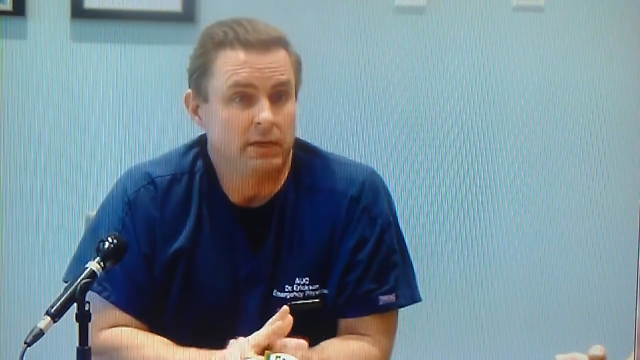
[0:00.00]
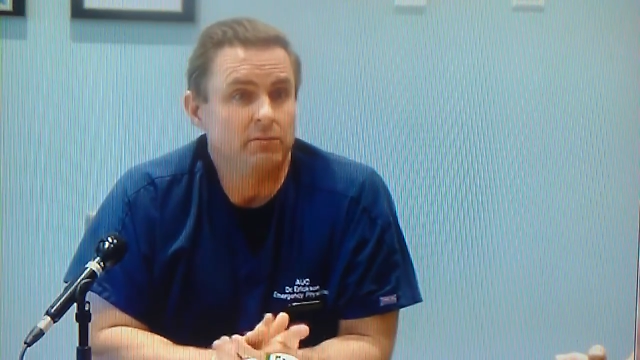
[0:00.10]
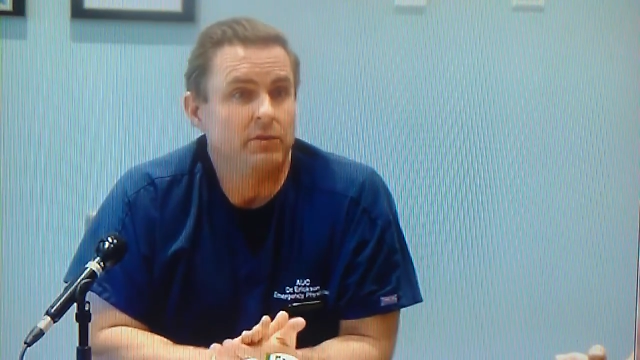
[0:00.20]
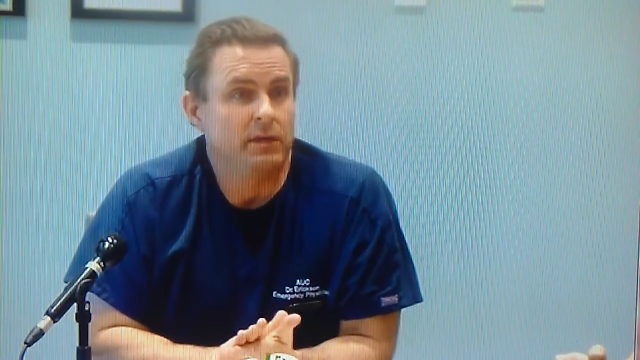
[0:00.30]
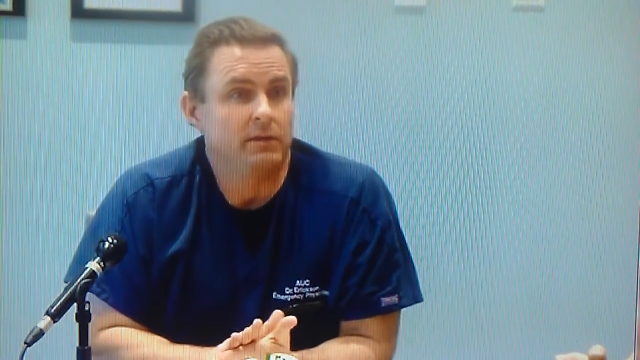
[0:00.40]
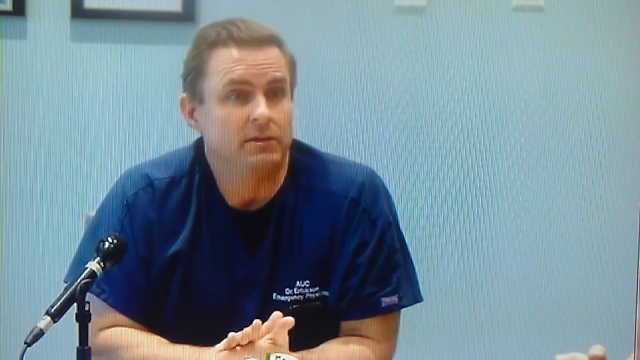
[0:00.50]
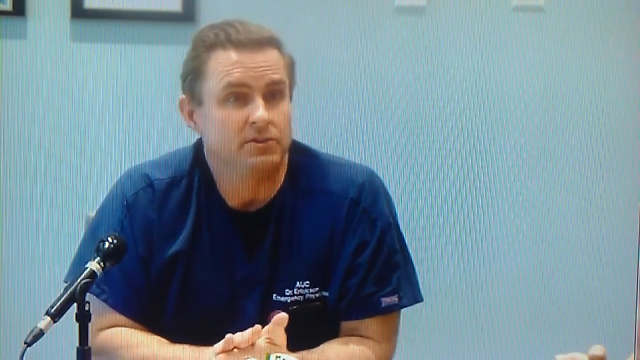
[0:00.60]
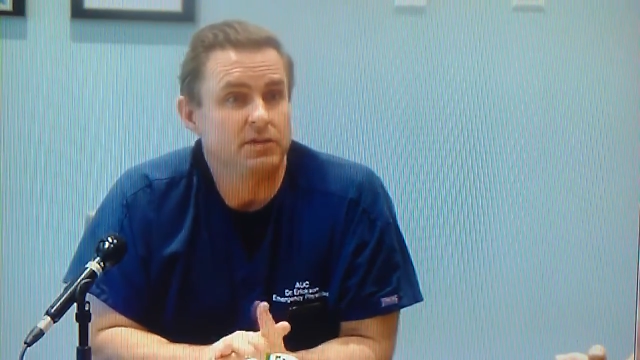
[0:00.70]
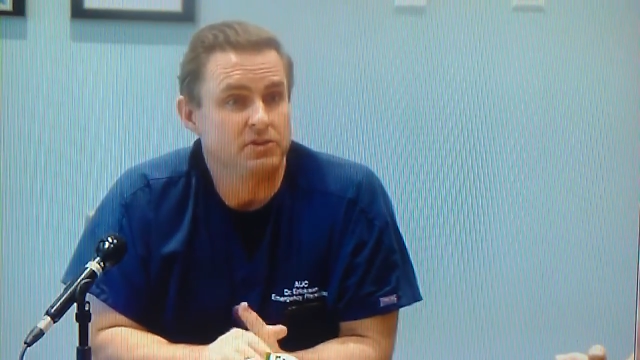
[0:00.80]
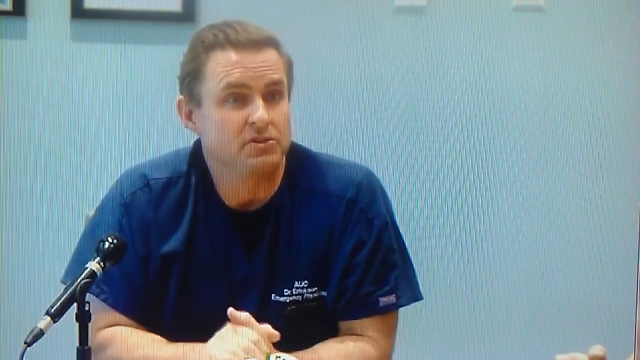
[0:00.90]
empty,
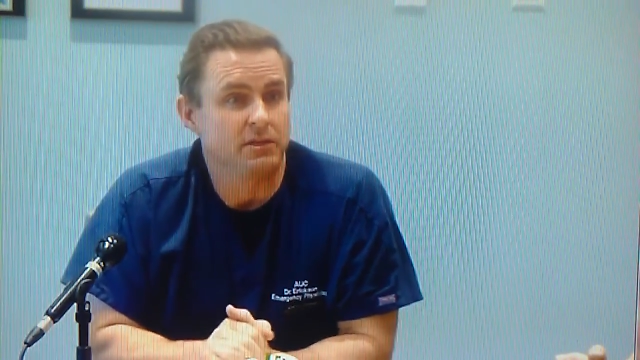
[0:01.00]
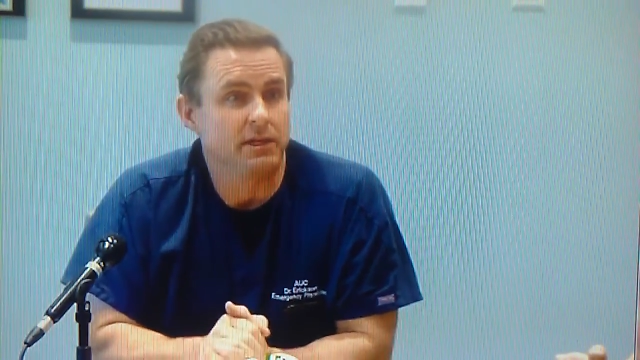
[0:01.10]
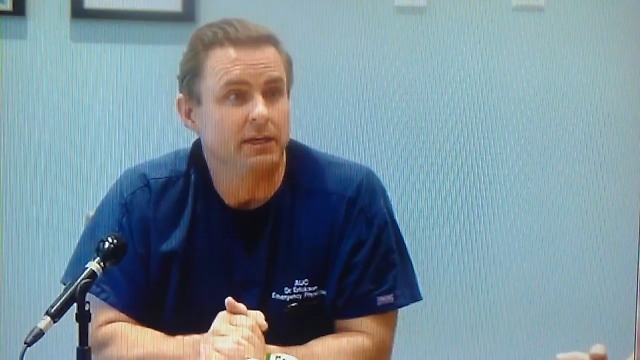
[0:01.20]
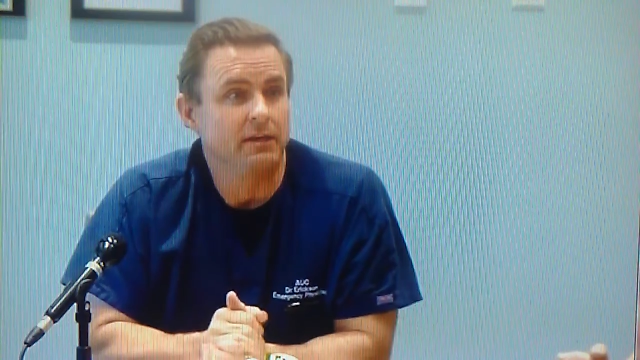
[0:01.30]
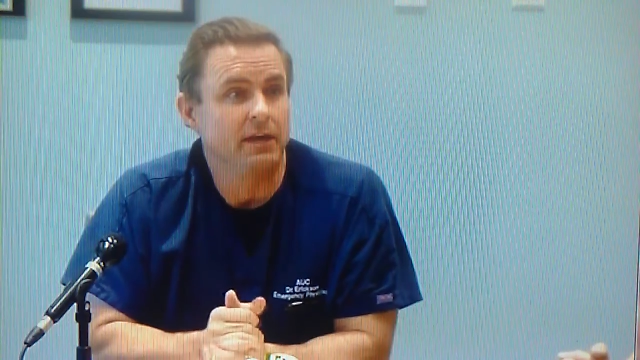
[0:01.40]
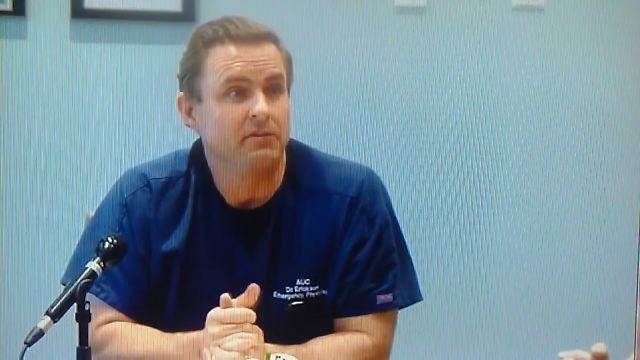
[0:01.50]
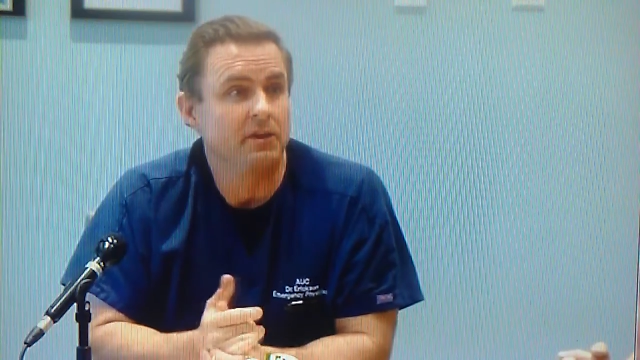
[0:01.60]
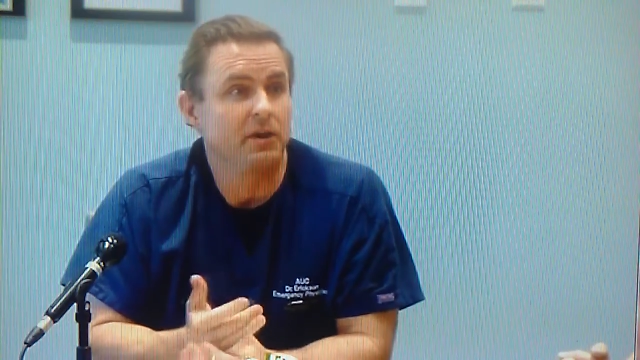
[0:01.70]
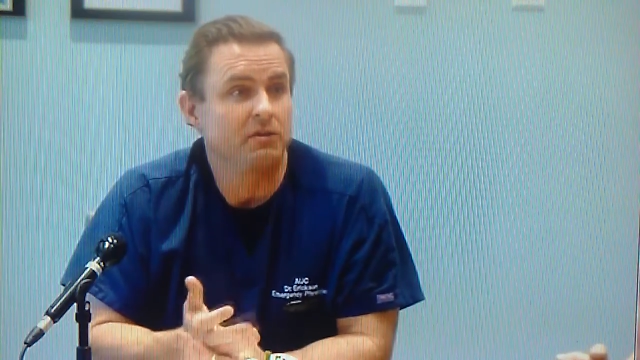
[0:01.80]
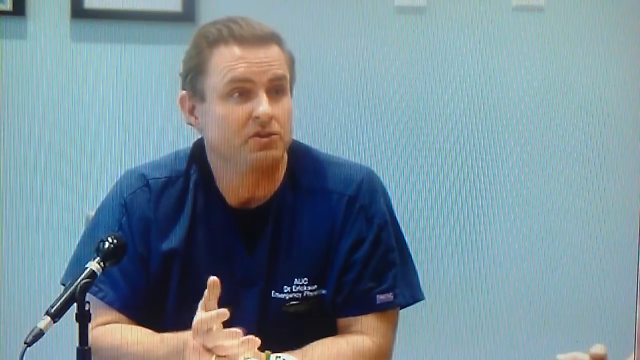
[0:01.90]
essentially,
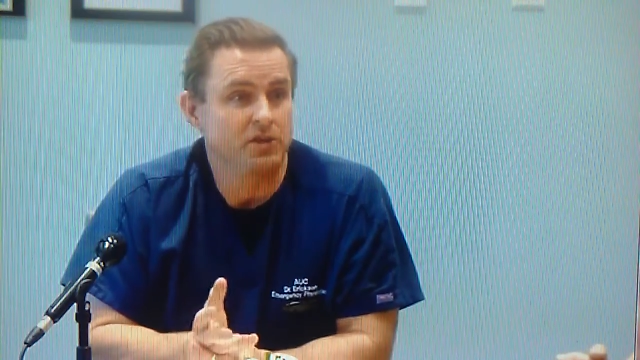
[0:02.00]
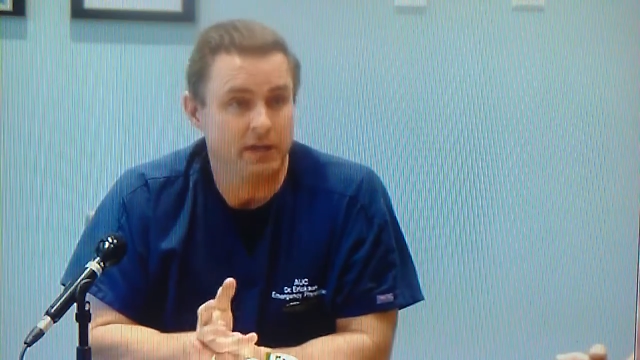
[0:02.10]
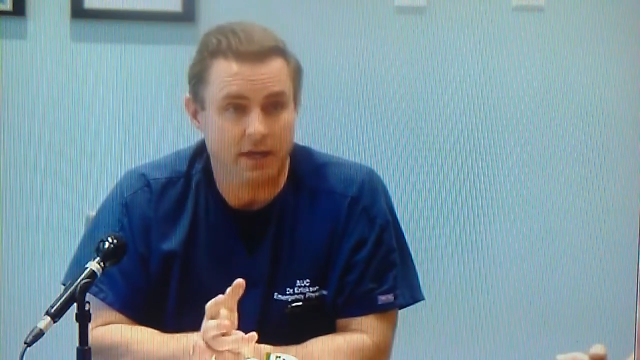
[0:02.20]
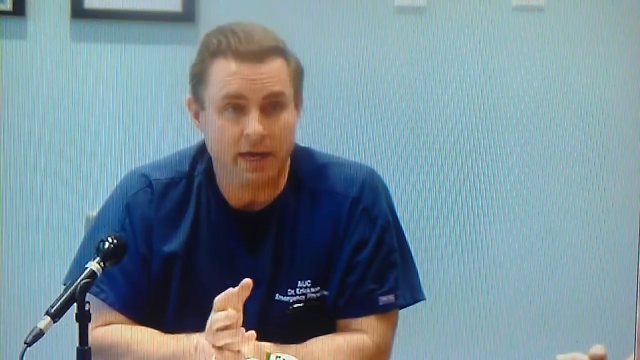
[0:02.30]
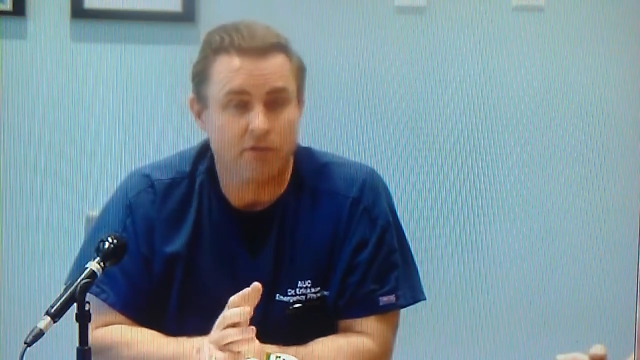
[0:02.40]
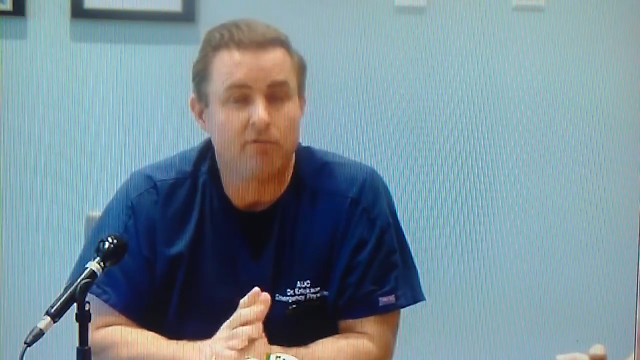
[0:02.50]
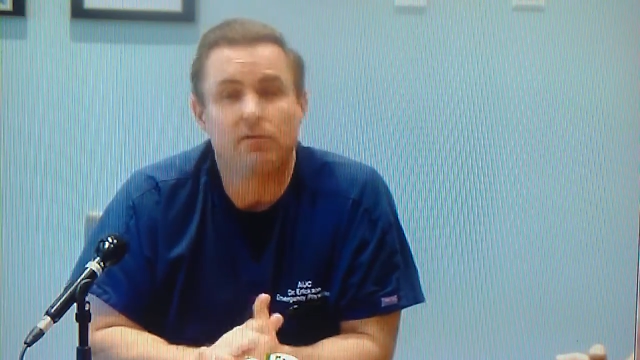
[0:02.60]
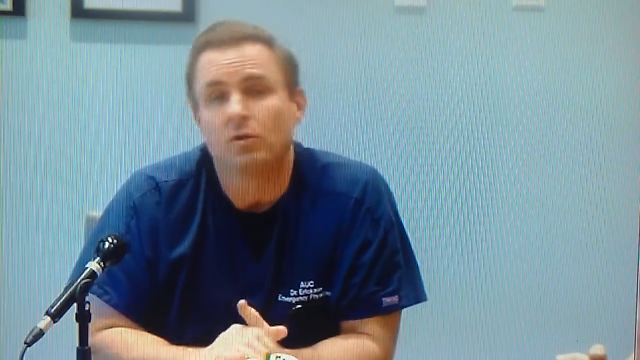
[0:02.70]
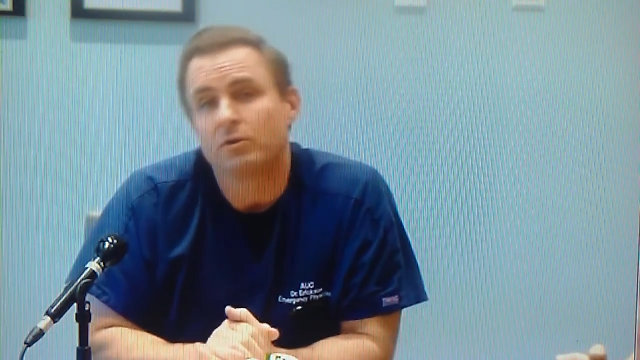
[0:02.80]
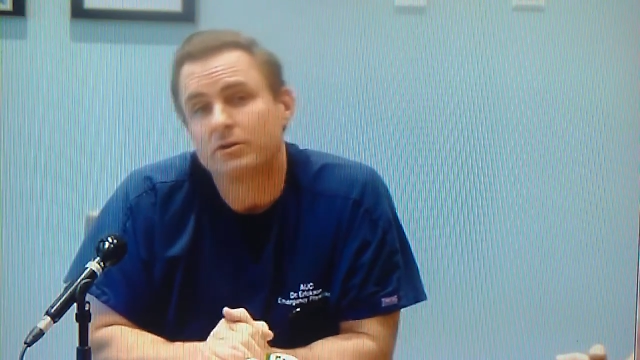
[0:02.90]
and they're shutting down
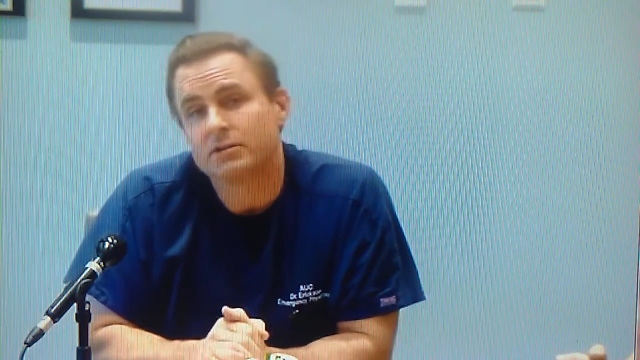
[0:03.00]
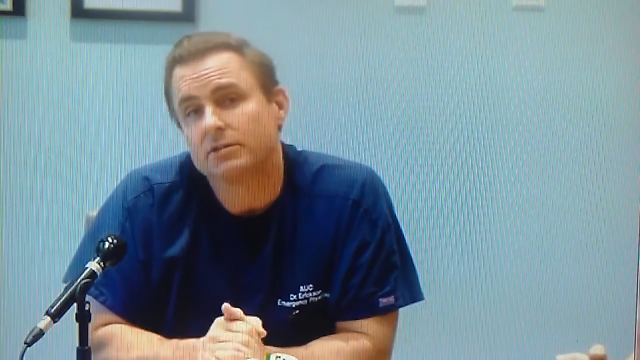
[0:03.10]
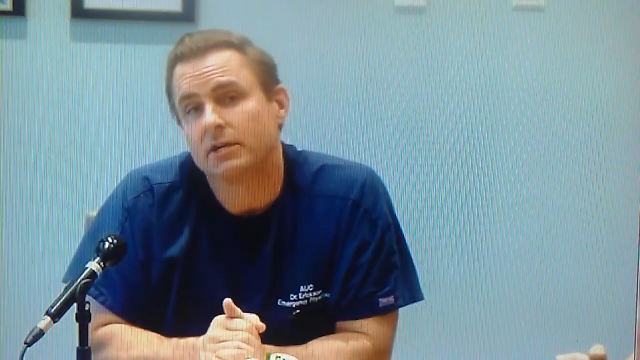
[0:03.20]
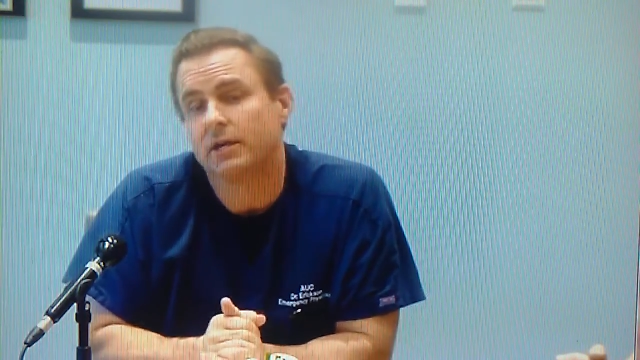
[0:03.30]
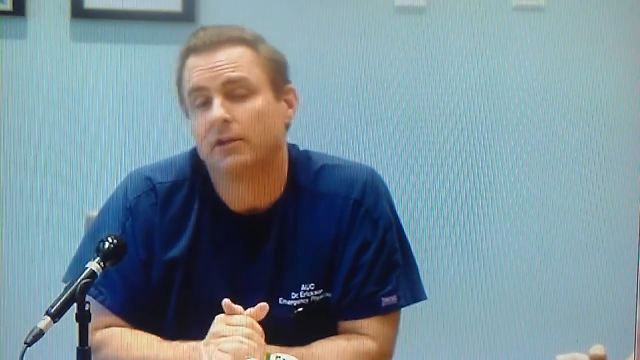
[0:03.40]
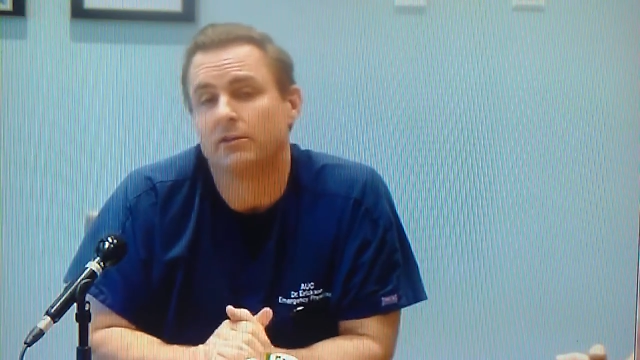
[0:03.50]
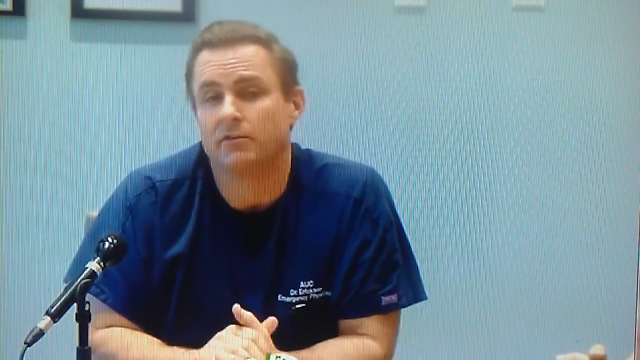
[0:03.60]
floors.